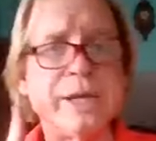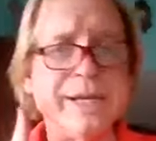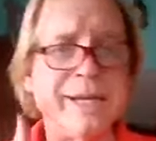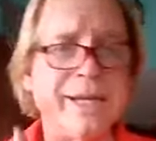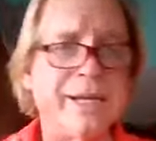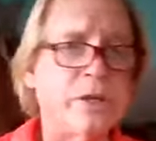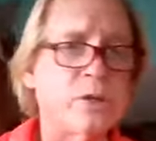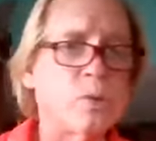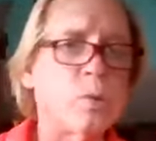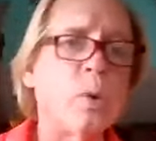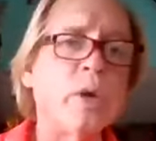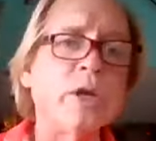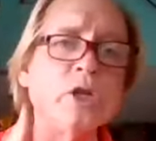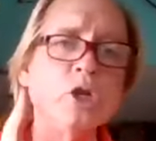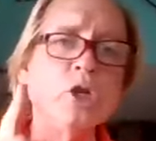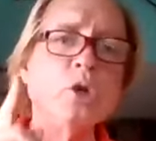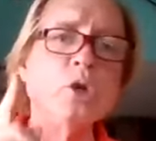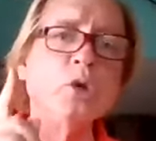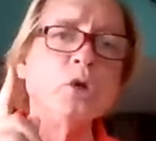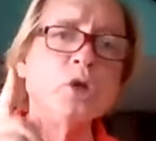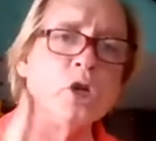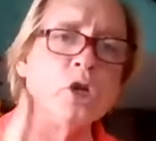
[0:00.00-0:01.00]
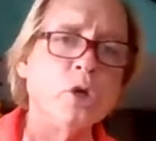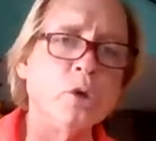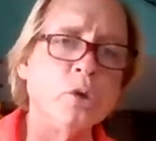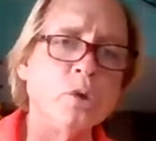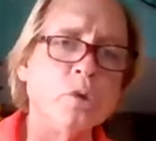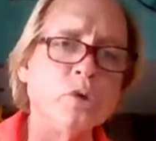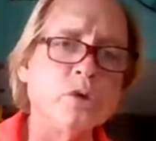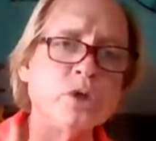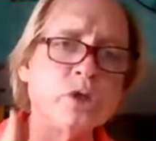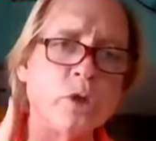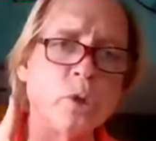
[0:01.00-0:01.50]
is when you
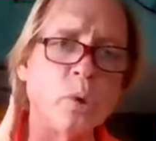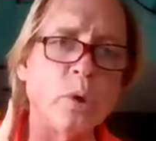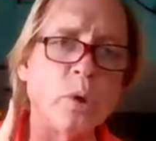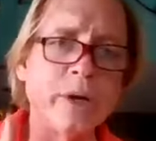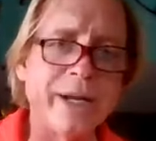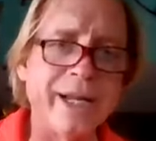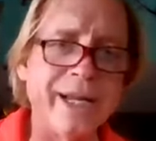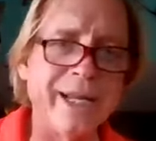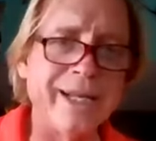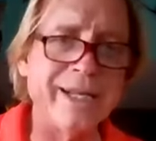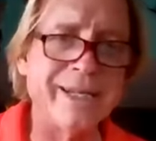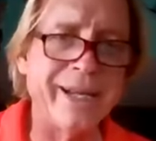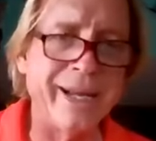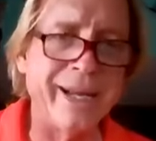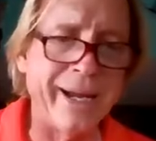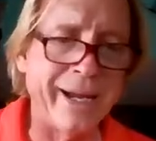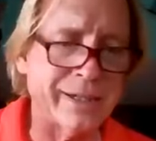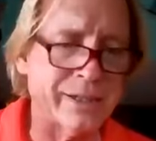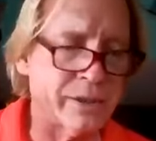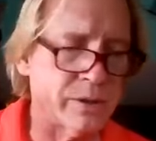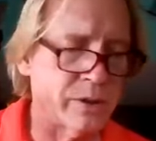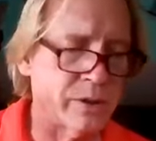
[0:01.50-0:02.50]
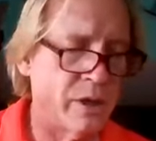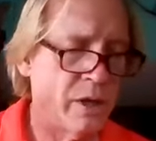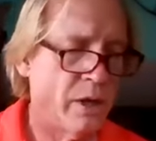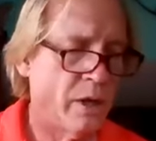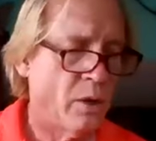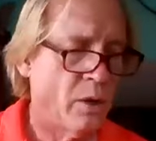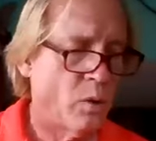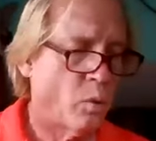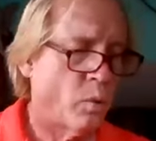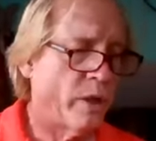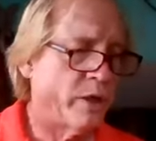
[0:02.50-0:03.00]
use your index,
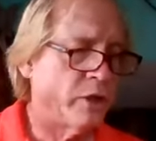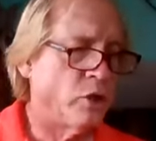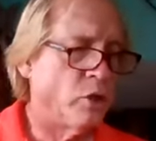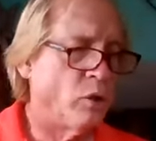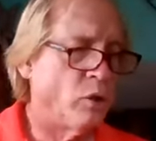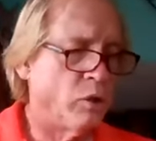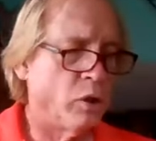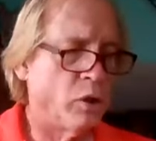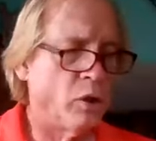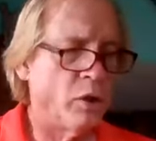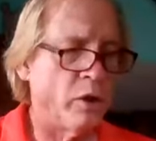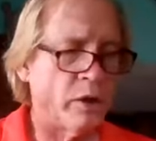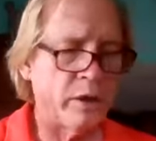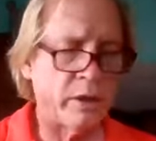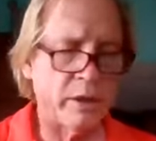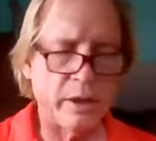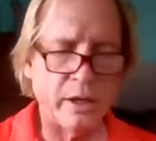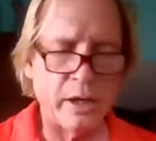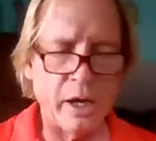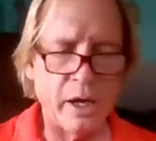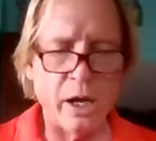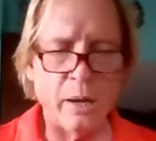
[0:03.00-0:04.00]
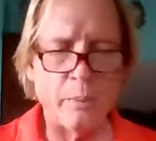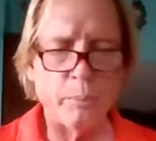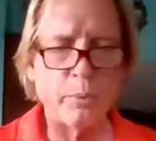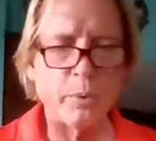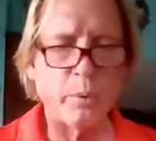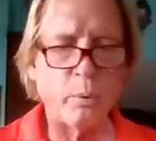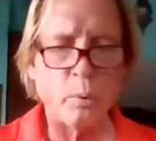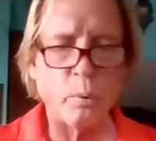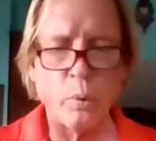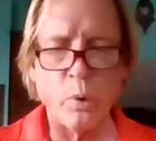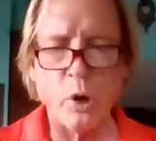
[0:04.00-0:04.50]
when you look up
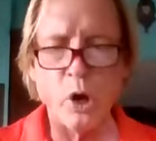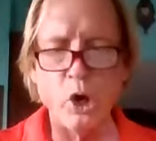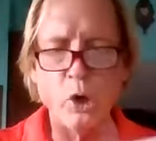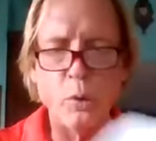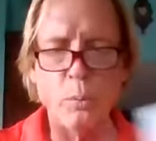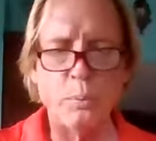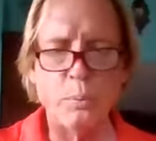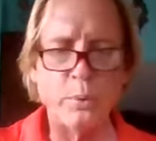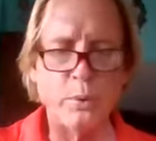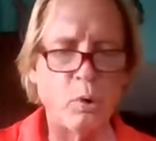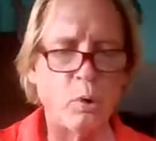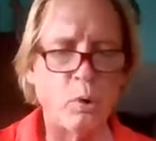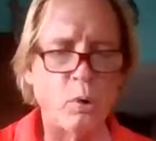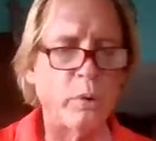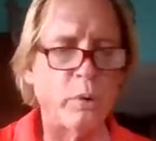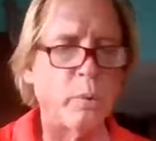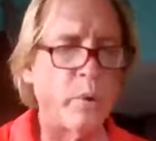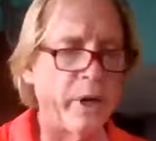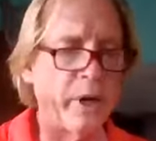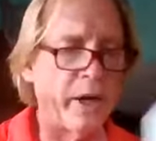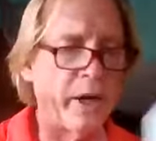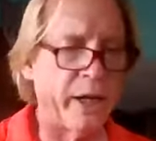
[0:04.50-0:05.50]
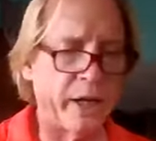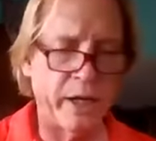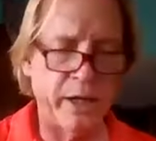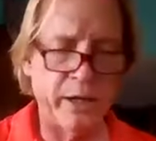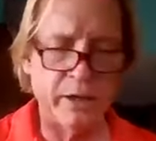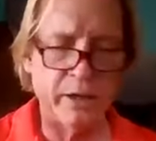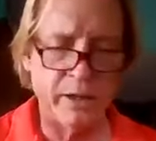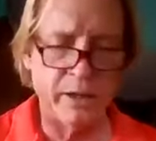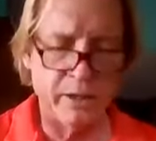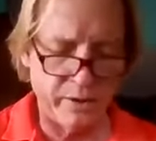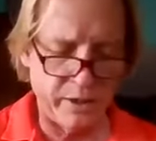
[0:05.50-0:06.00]
rope or
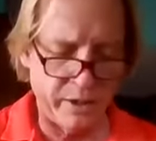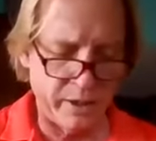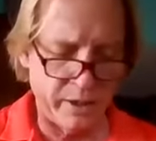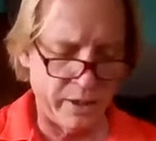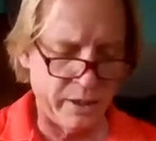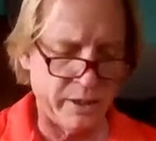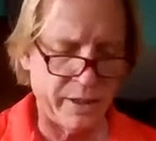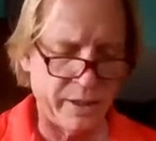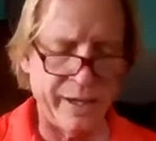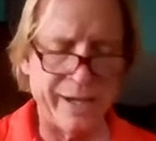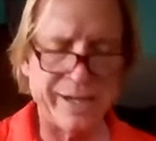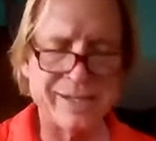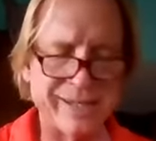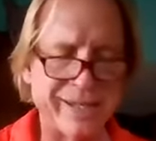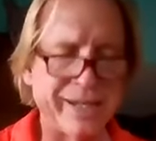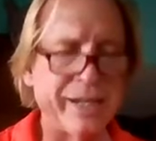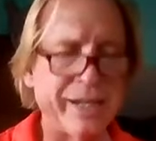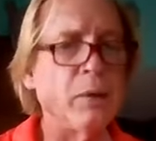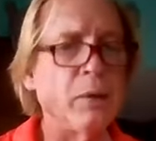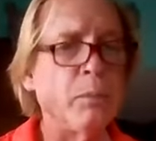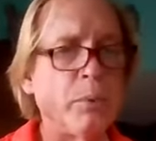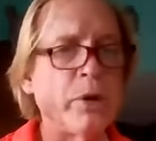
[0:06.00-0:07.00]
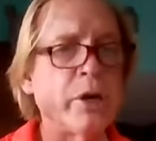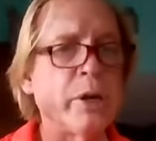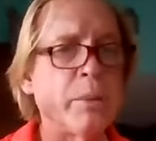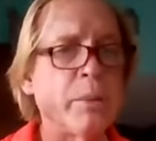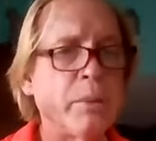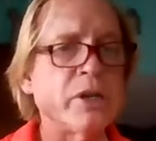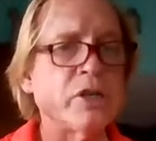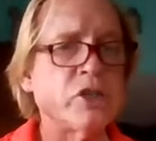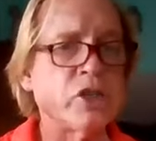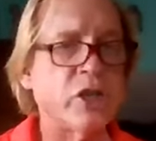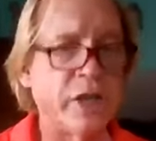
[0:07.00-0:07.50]
rigging in the index, it'll pretty
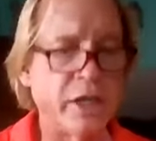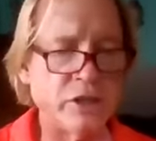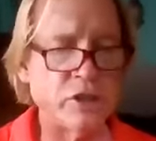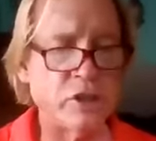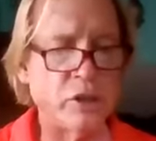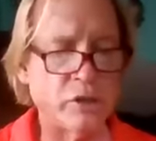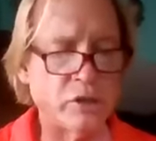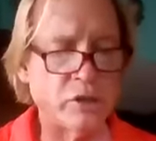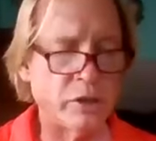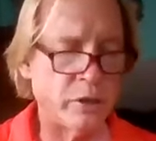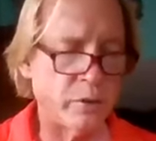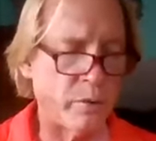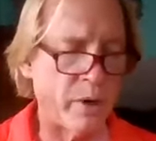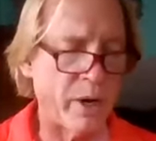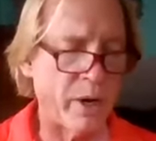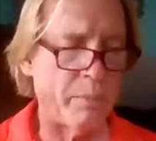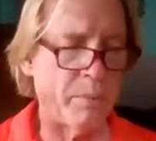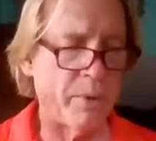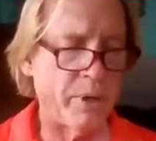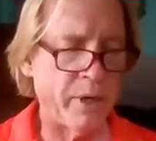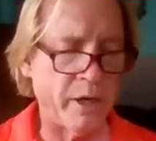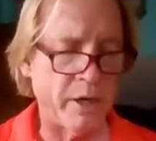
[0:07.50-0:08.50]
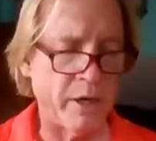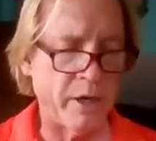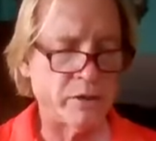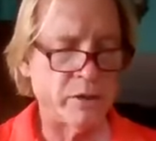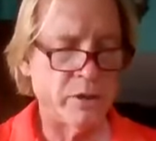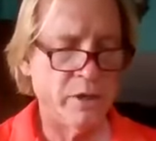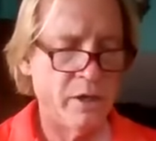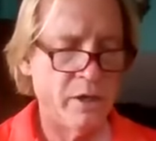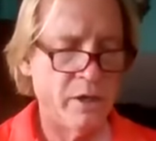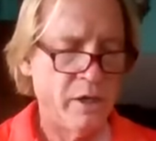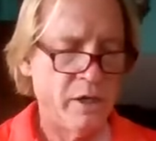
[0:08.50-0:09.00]
much get you to the right page.
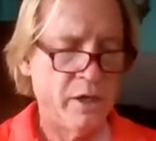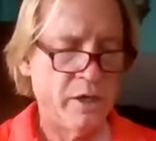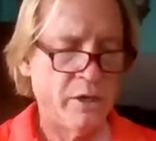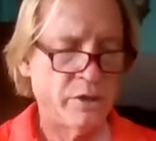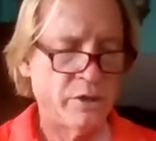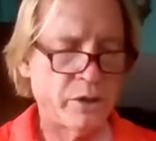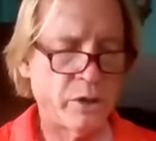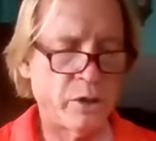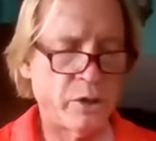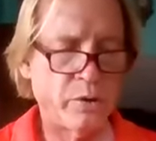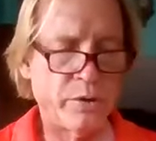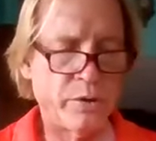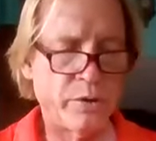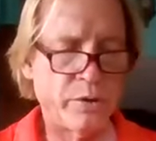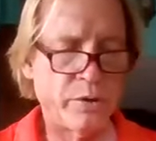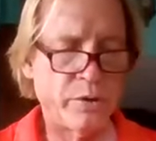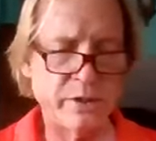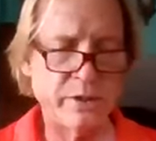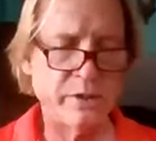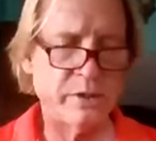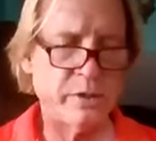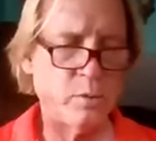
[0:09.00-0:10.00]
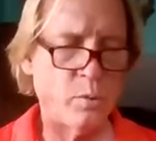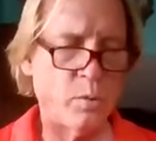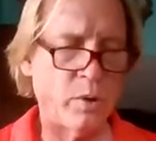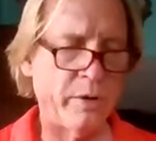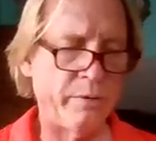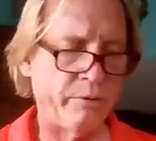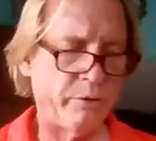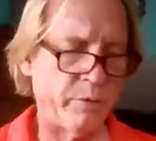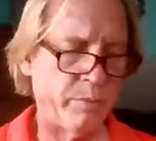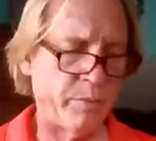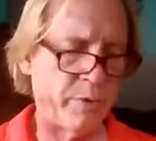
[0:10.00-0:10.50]
So this is the
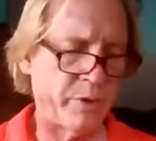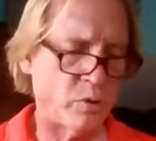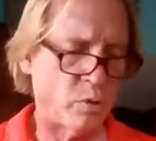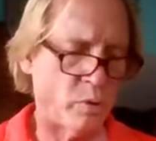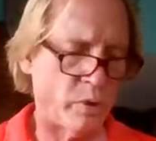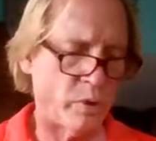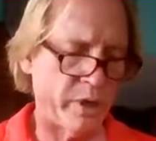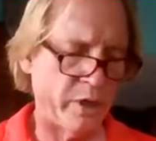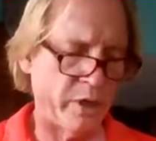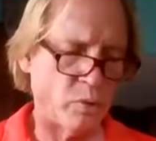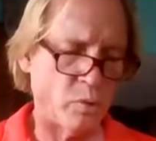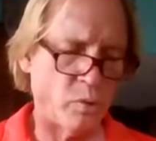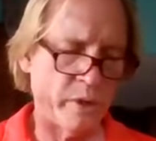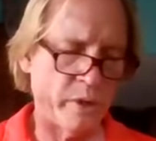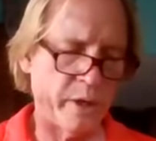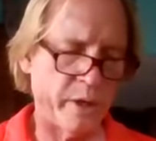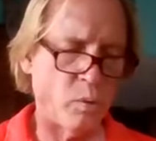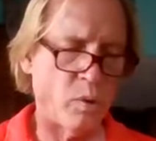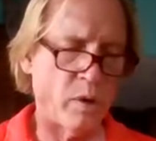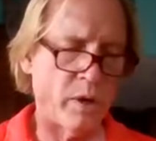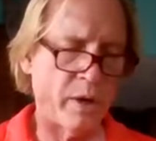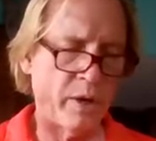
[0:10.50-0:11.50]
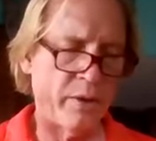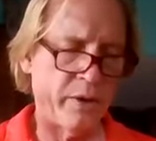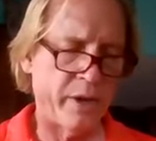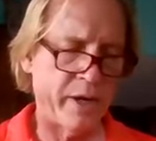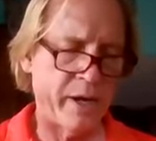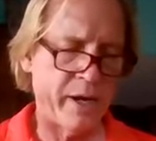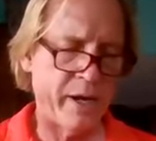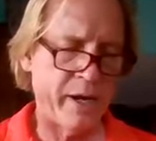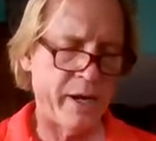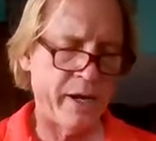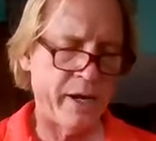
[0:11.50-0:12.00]
one from the 2021 that
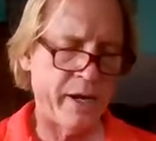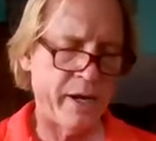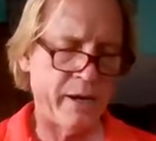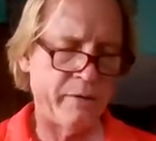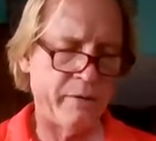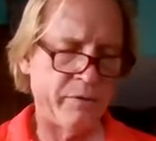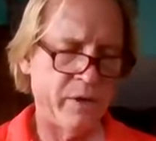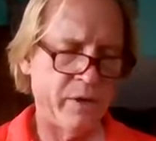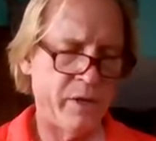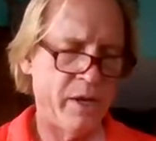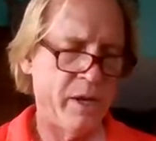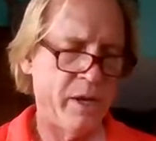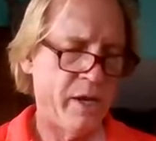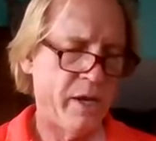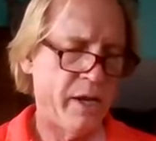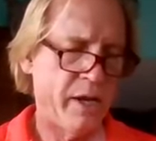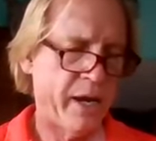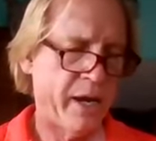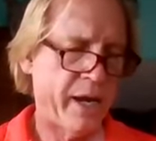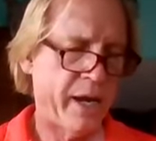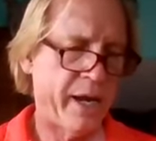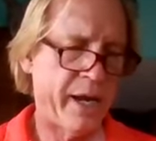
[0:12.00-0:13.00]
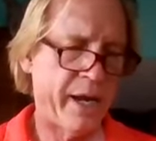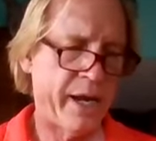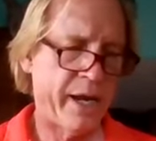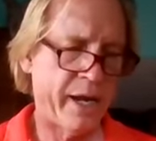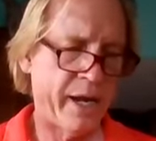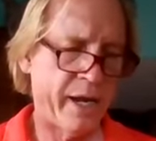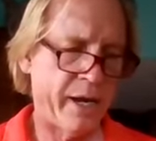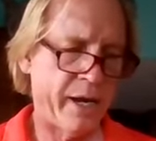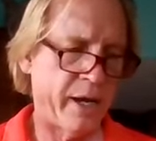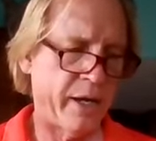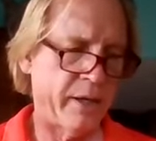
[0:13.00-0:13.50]
I have.
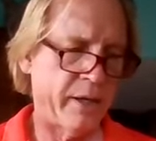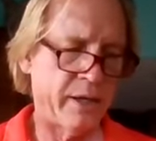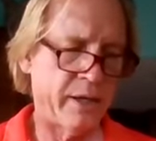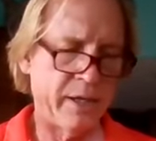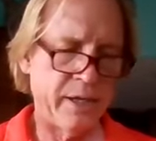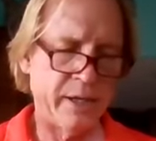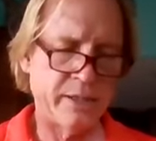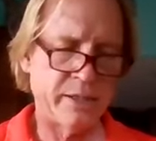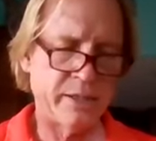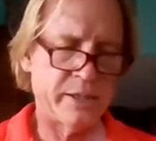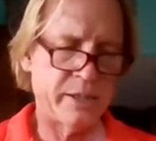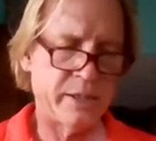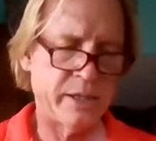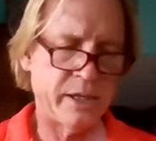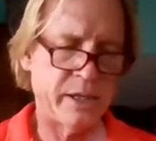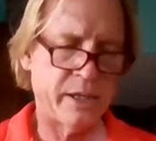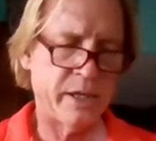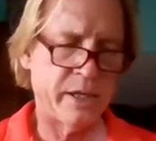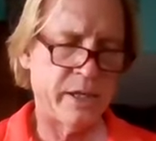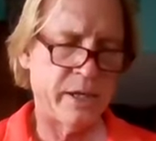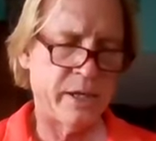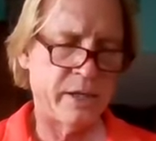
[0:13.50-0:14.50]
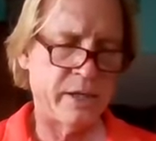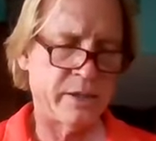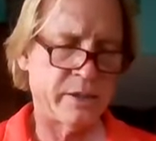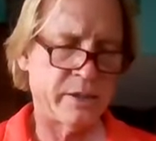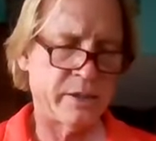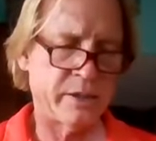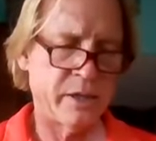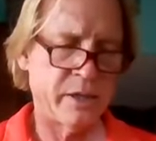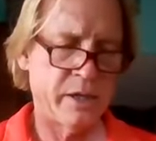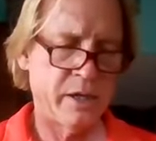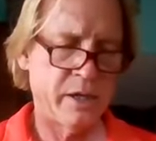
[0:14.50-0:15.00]
And it
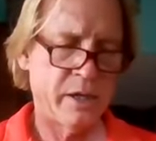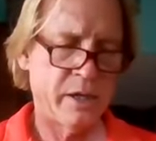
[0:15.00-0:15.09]
says